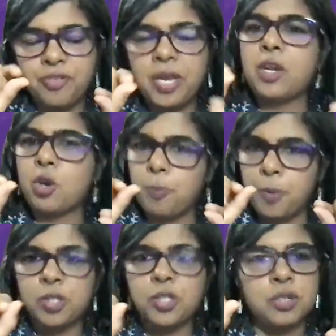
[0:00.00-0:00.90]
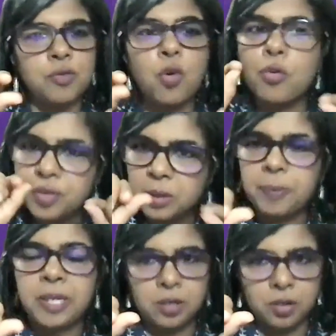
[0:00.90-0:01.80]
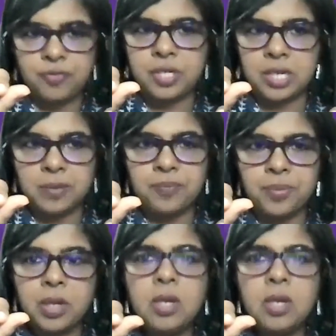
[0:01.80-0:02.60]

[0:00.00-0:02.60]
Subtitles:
fair or positive over a period of time,